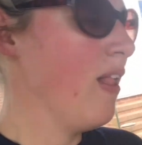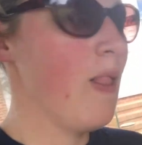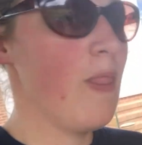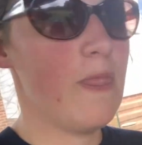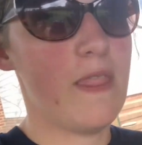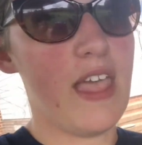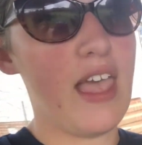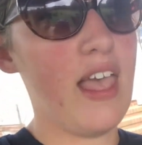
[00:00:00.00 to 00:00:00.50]

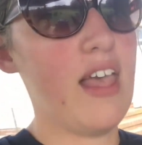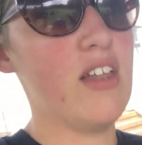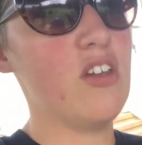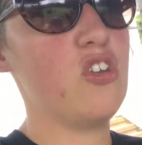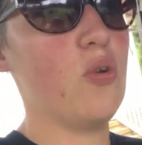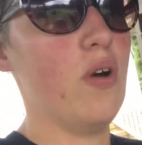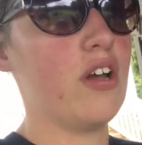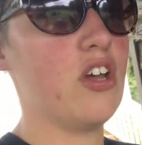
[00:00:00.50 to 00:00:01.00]
then
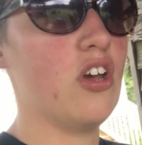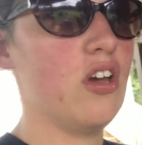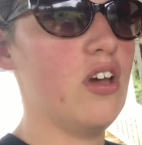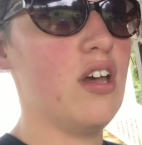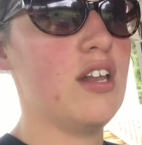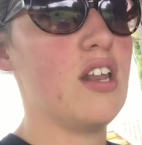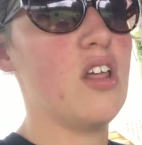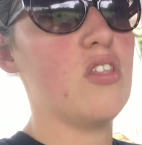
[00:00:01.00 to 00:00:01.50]
do a
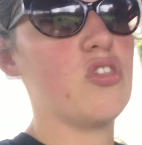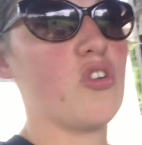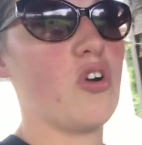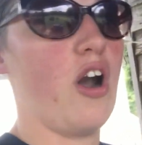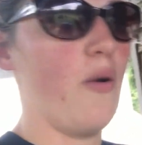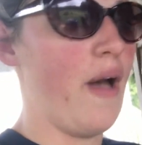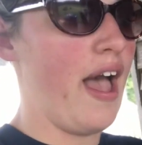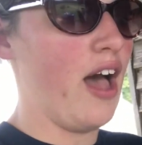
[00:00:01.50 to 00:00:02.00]
good
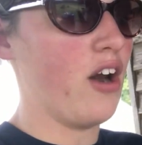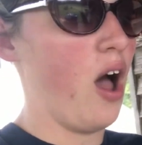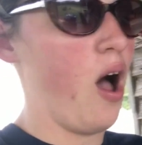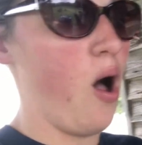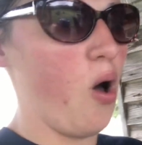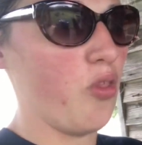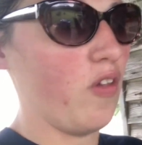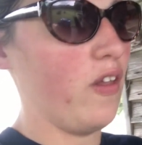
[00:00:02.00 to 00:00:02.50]
throw out
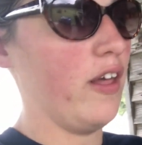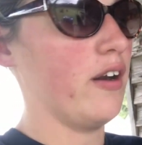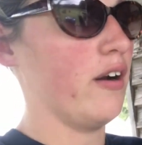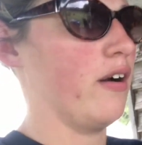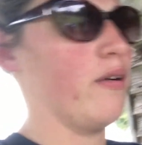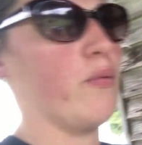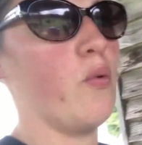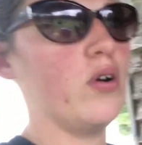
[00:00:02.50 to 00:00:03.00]
all the
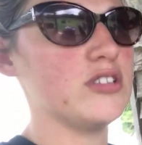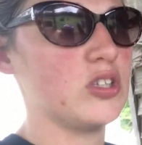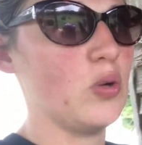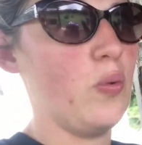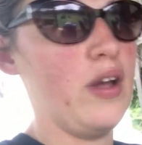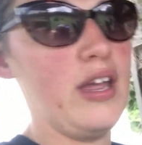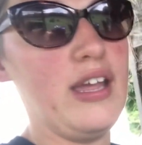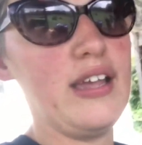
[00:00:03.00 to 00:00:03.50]
litter once a
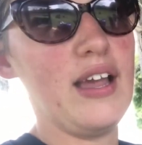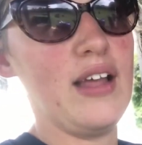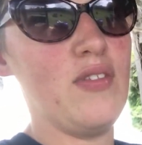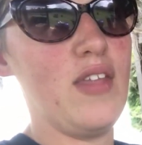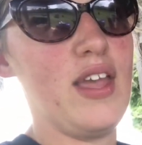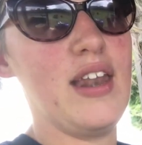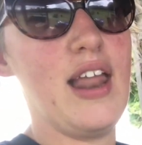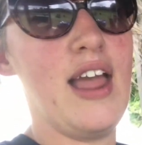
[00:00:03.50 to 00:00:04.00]
week, and
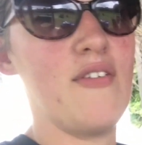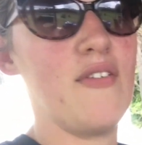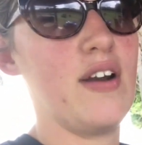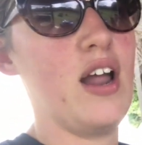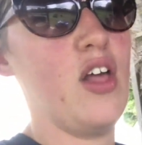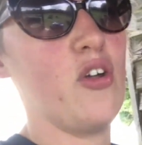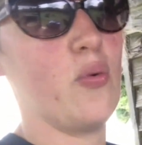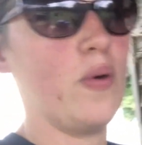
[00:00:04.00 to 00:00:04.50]
then every
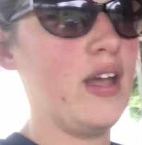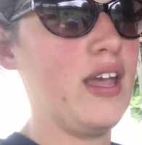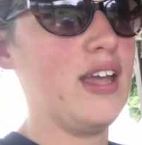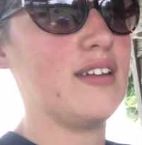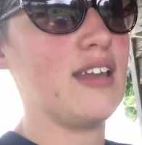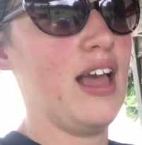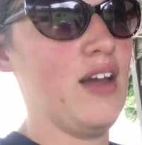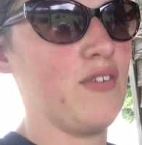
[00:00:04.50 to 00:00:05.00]
other week
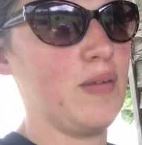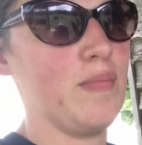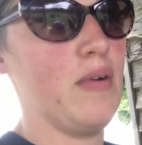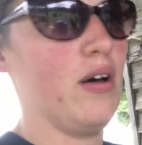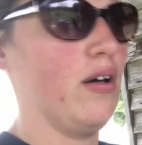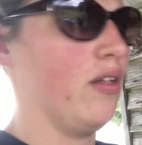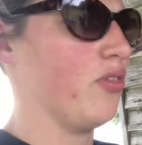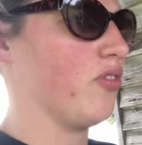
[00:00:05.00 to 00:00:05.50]
to every
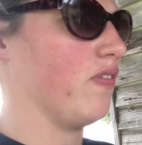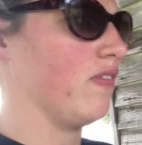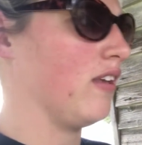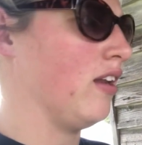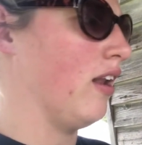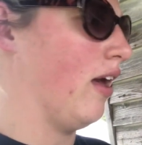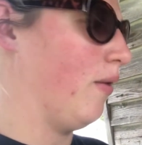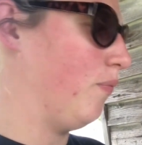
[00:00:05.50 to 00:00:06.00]
month, you
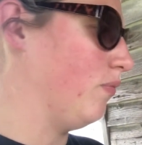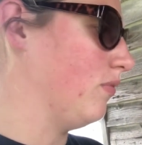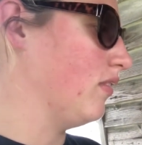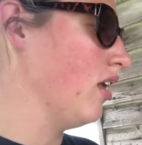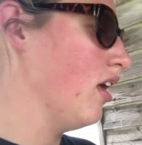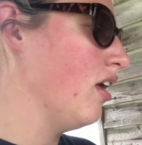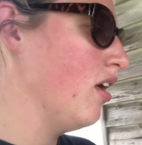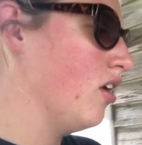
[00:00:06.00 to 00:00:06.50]
know,
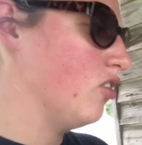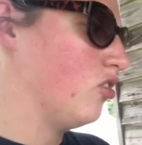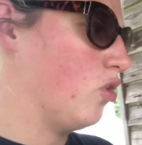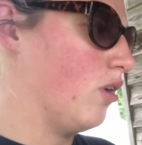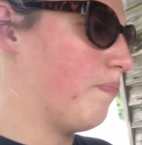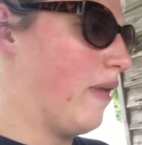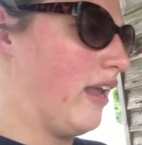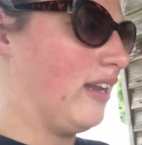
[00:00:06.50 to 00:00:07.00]
do a
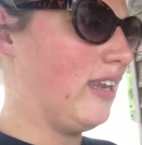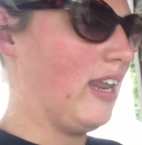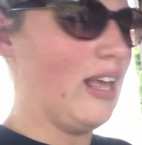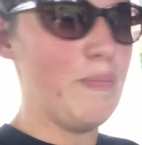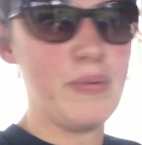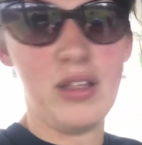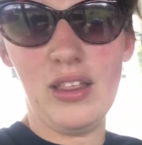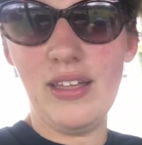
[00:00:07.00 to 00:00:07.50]
big
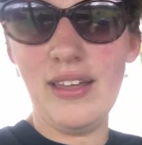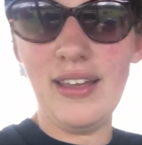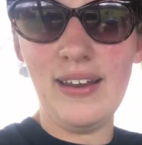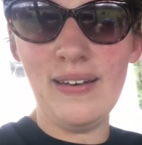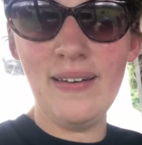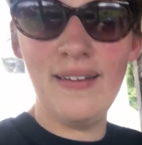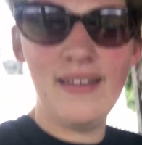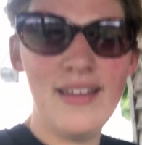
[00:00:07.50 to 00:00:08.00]
deep
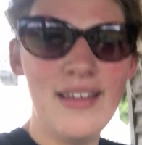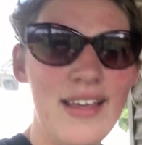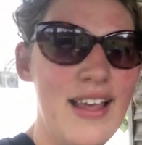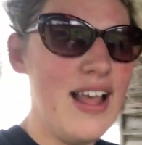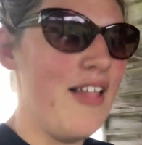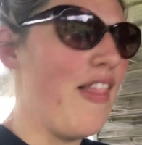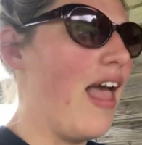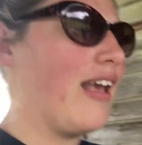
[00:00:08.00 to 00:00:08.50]
clean.
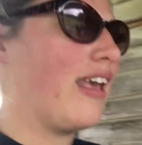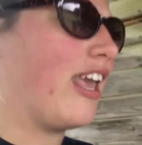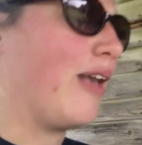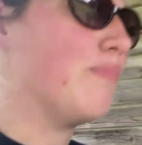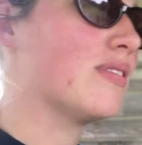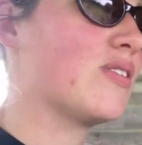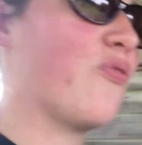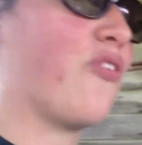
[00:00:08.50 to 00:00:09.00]
And that
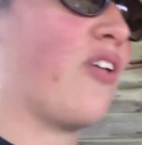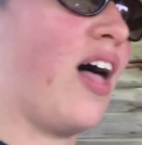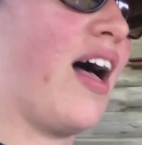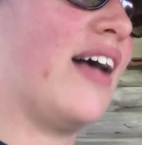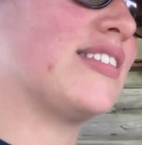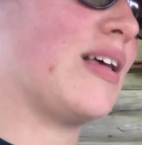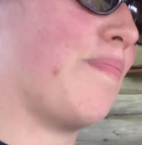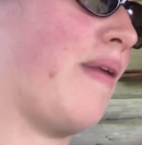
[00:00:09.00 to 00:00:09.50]
keeps the
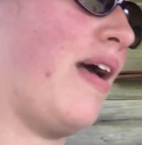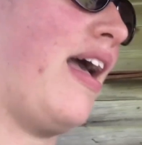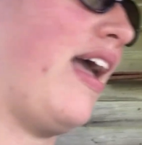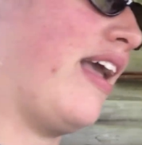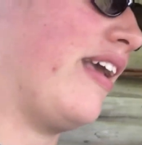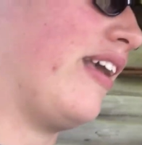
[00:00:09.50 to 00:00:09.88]
flies at bay